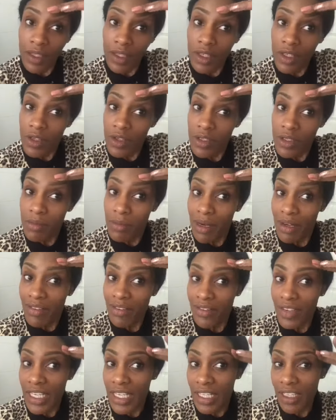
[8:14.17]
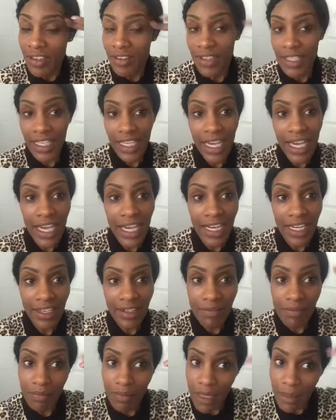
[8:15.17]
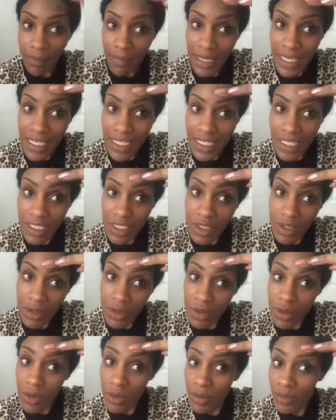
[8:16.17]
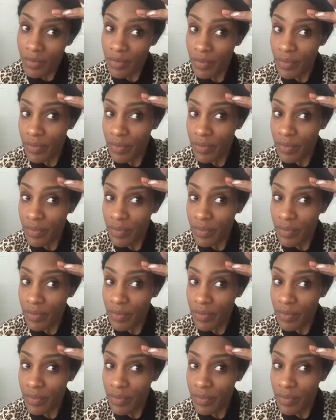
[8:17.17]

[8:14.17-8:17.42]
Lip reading: use my finger again, my basic tool,